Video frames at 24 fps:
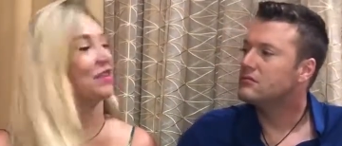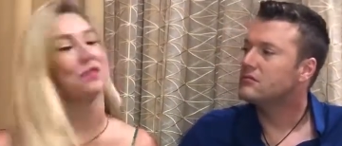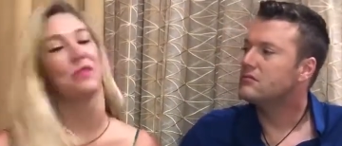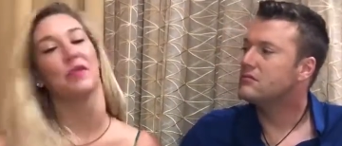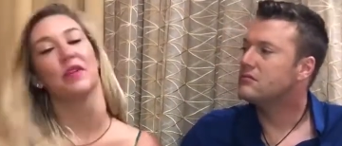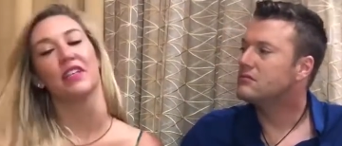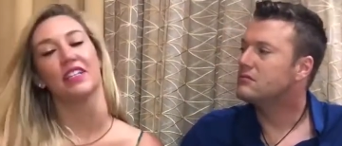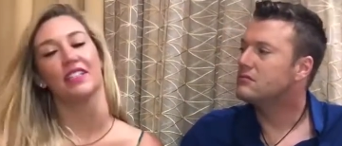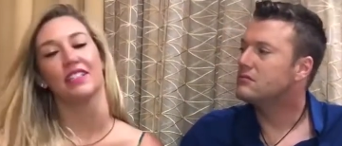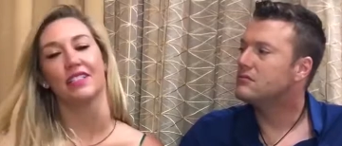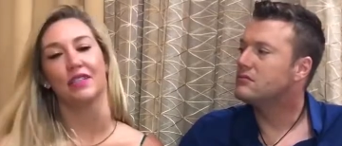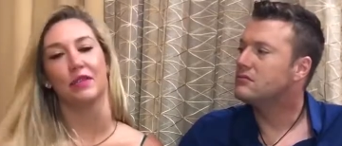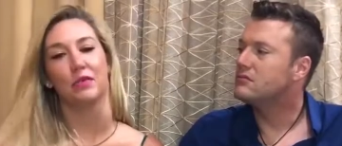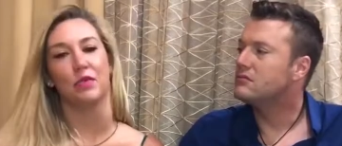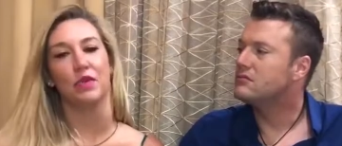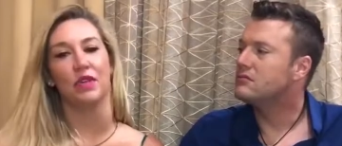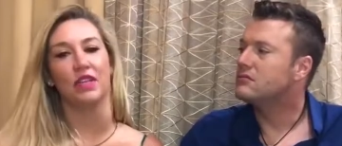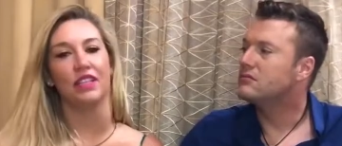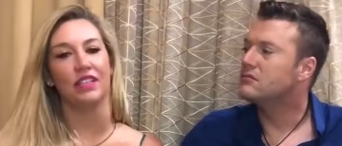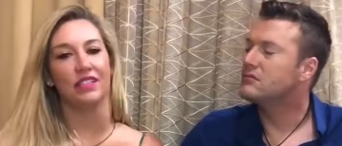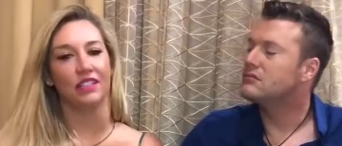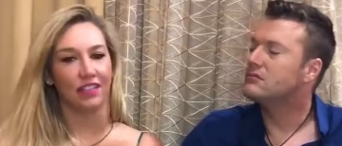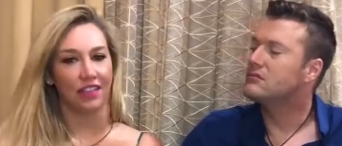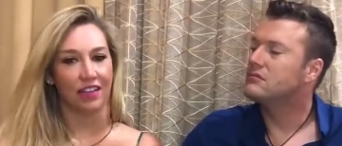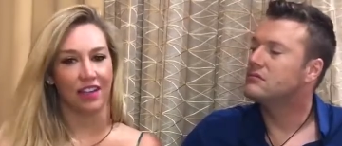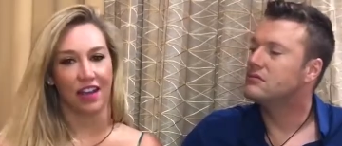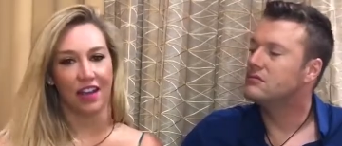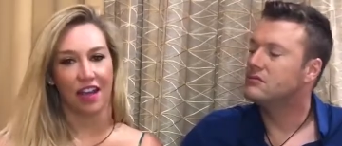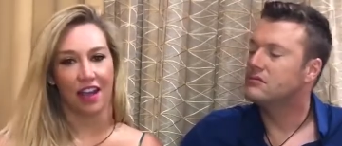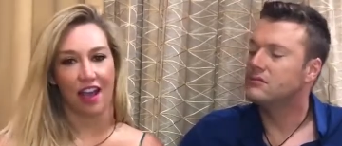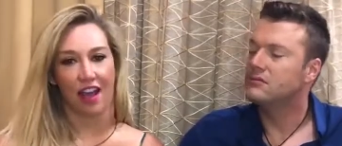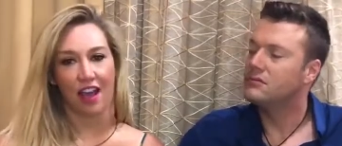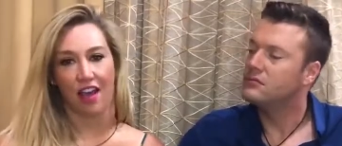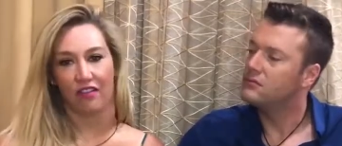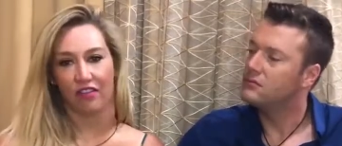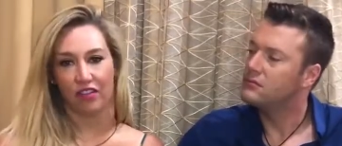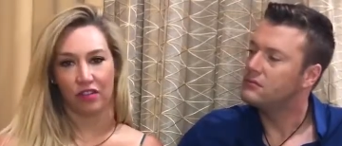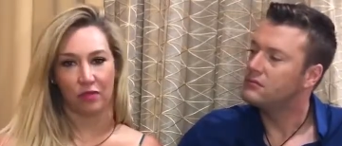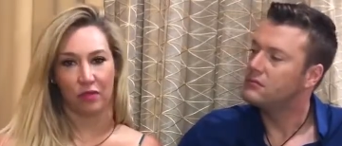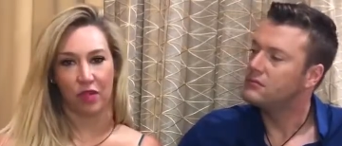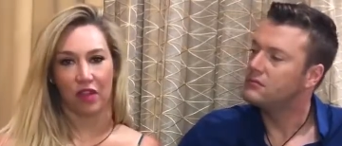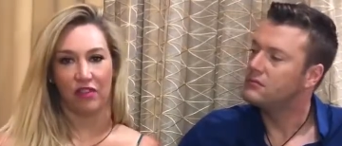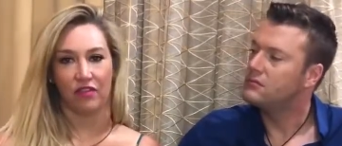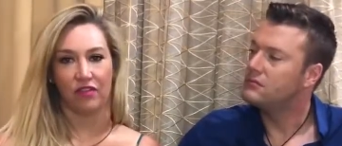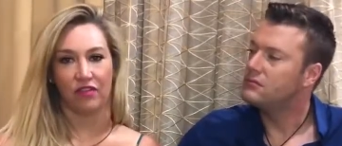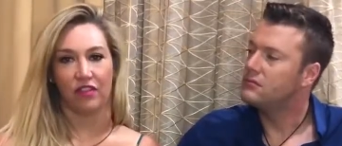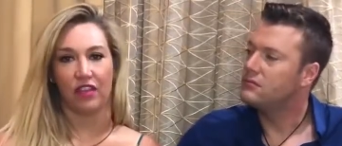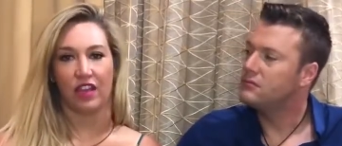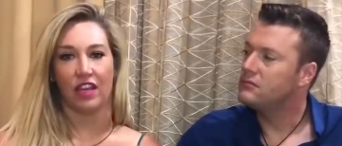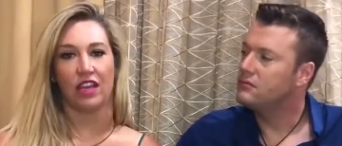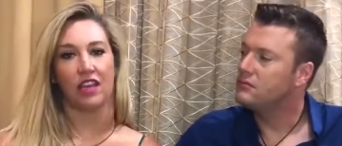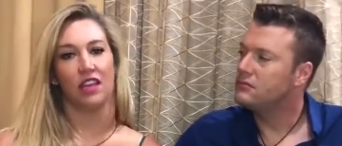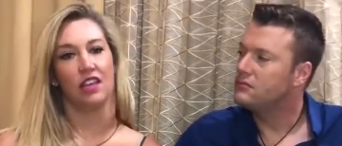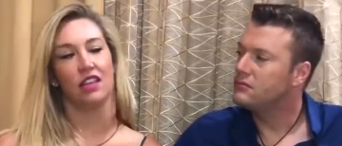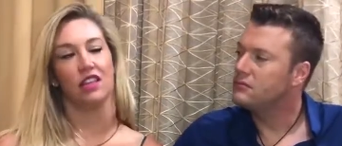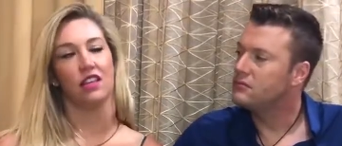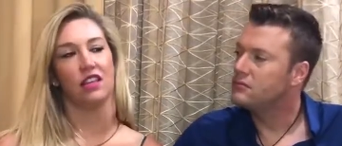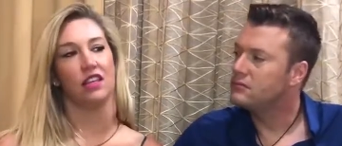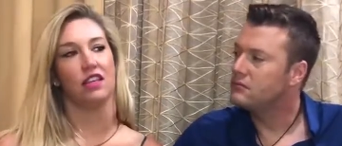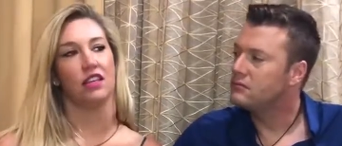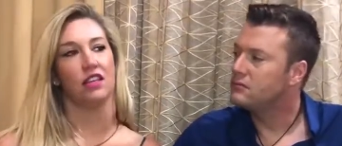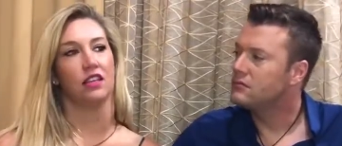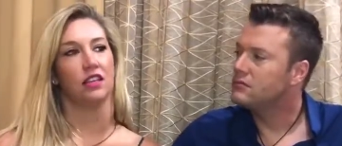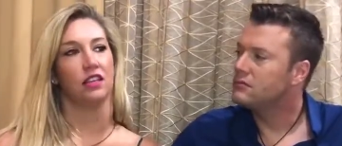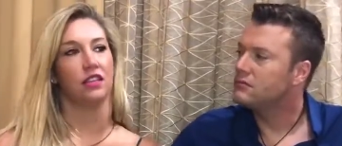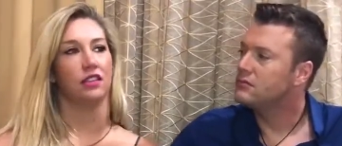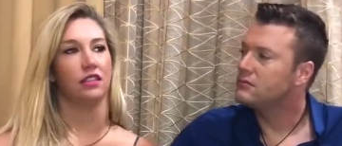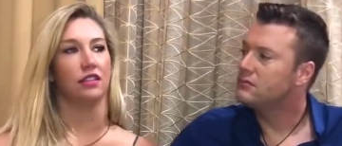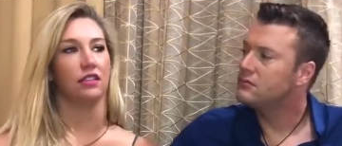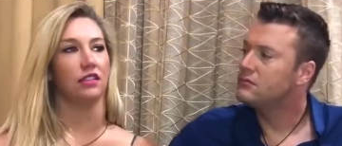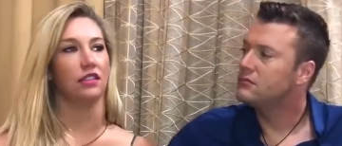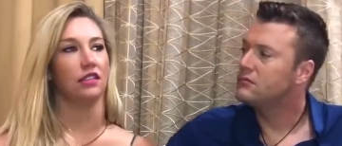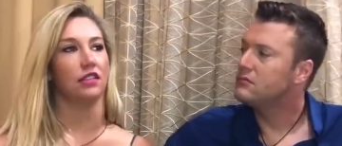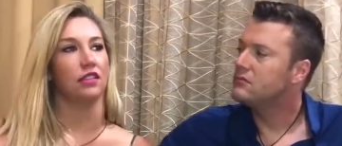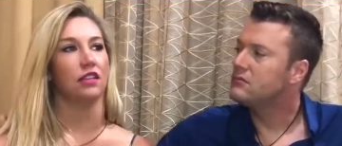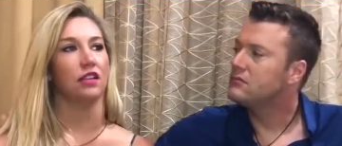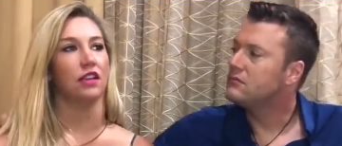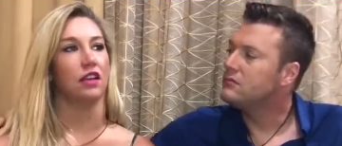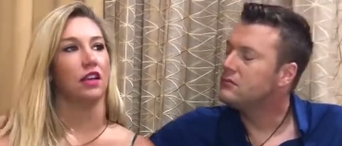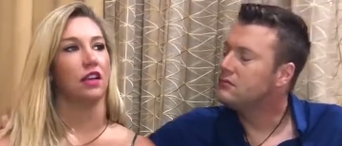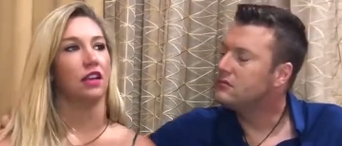Speaker 1: because the peace that I have in my faith is